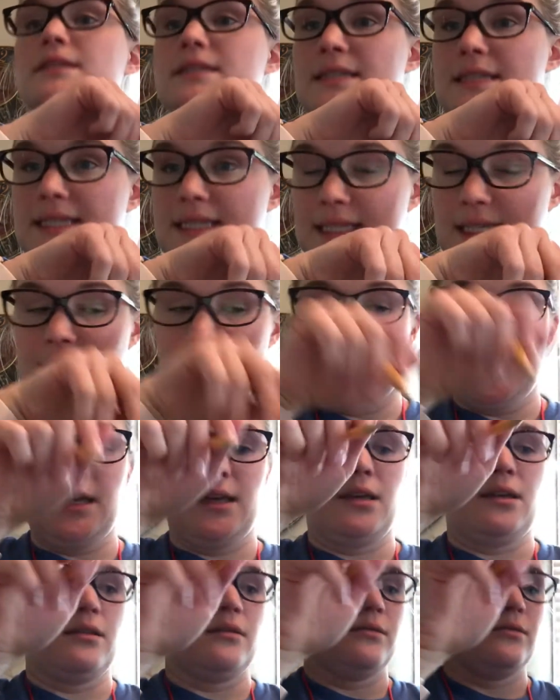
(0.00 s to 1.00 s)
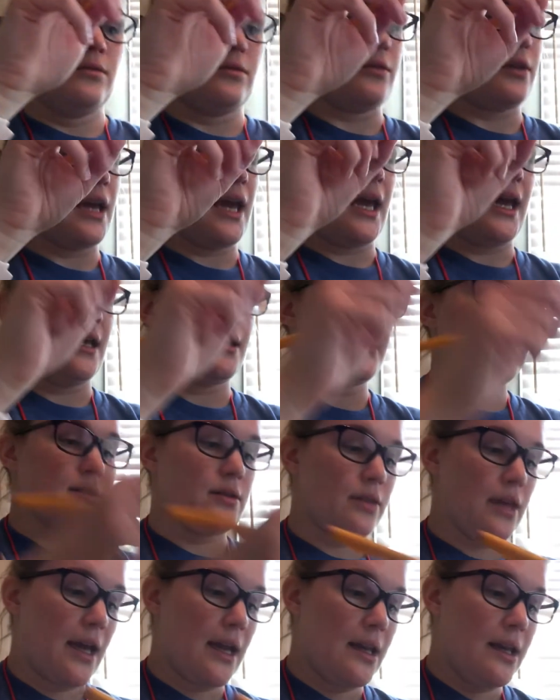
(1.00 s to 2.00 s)
D, okay? So
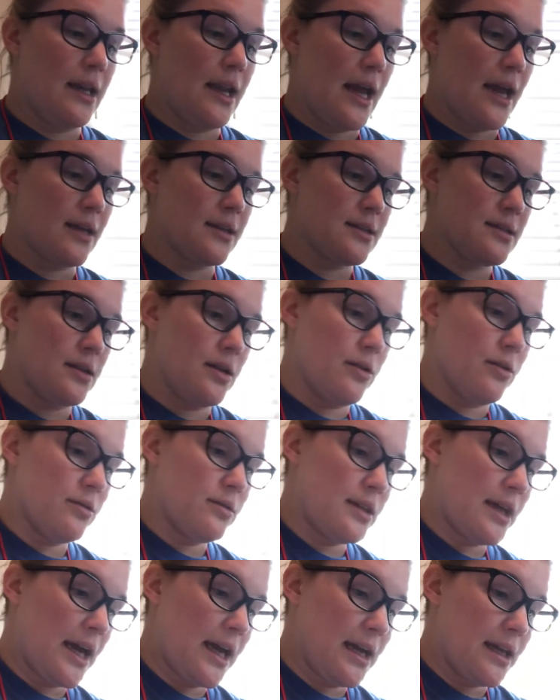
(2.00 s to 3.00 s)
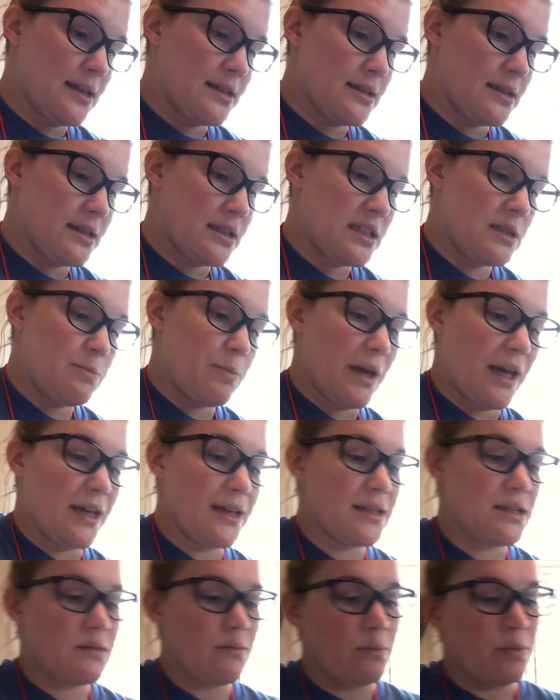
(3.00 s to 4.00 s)
that next note, that is the
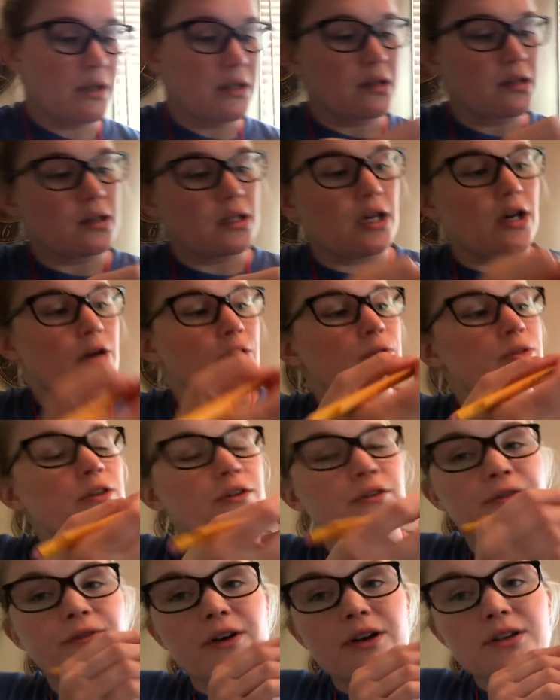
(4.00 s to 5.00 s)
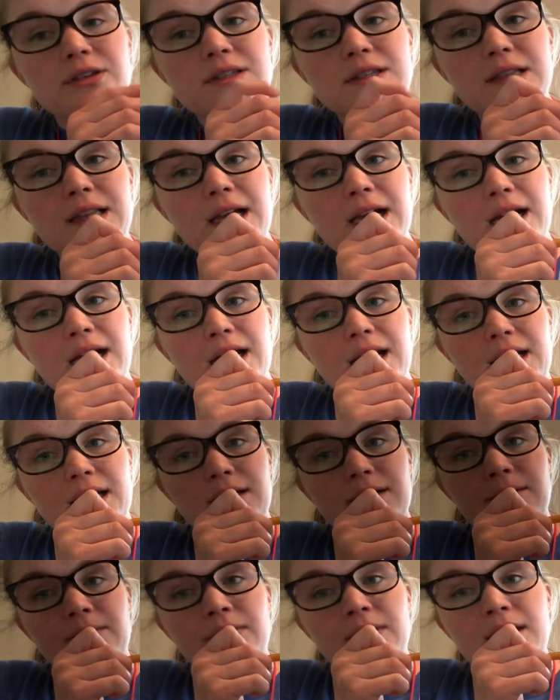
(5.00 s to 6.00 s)
space below the first line,
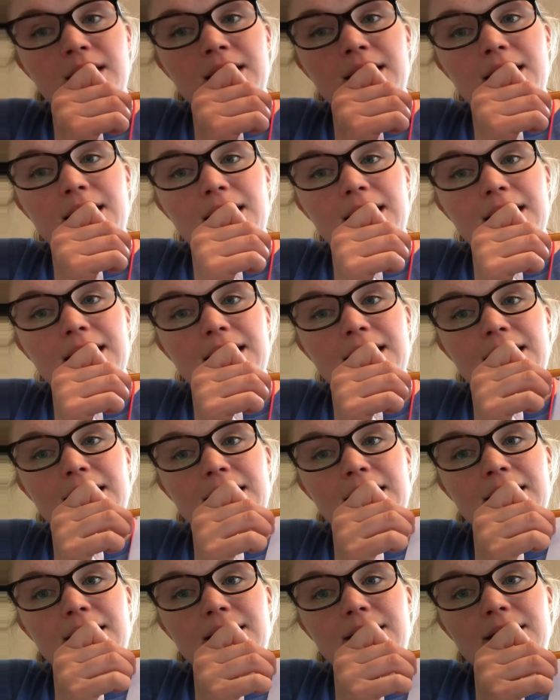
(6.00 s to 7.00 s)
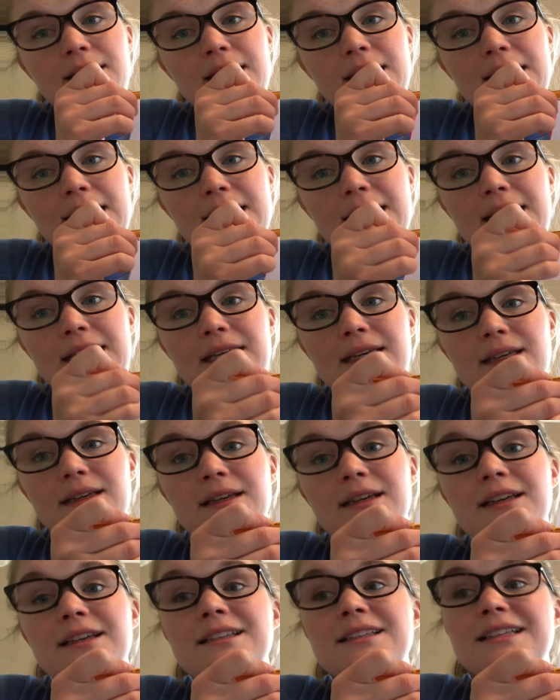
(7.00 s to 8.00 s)
E, E,
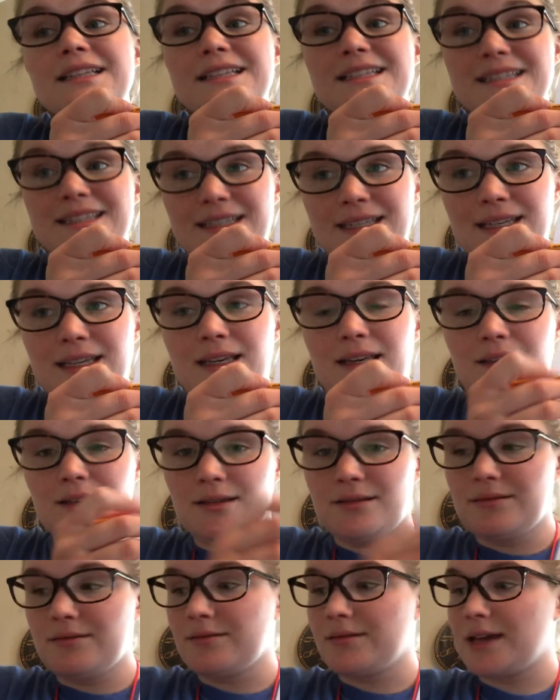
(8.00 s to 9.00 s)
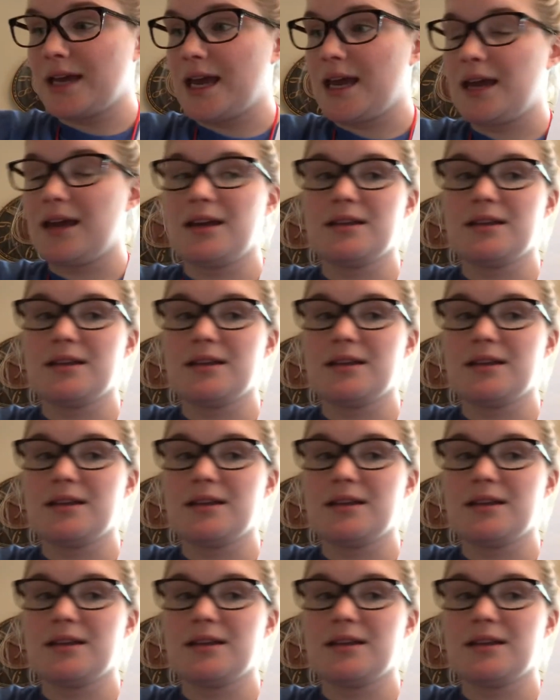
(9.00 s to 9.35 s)
D, okay?